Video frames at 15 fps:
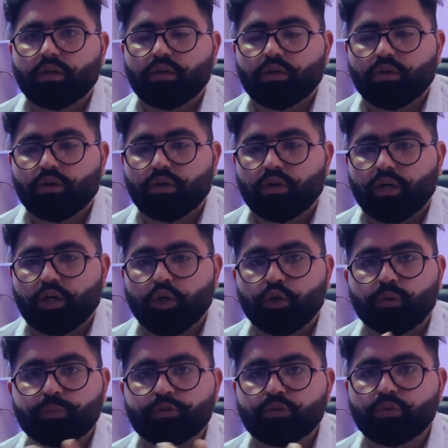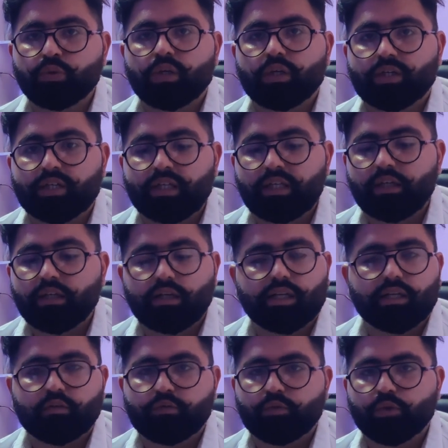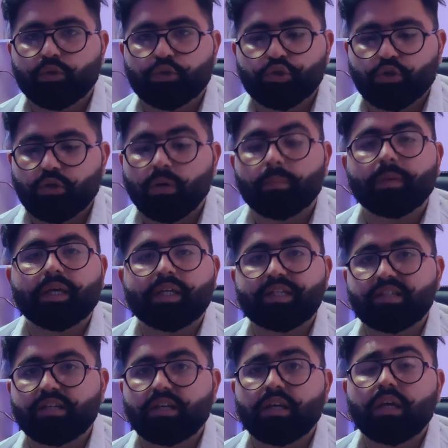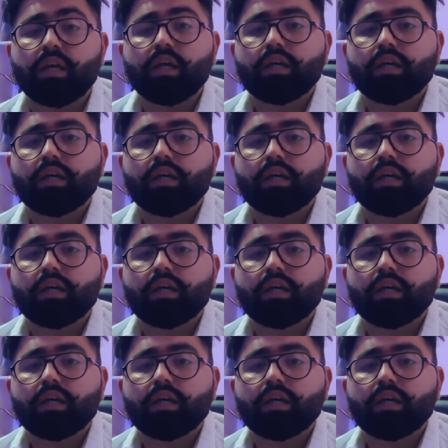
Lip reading: your Adobe suite ready, like Photoshop, XD.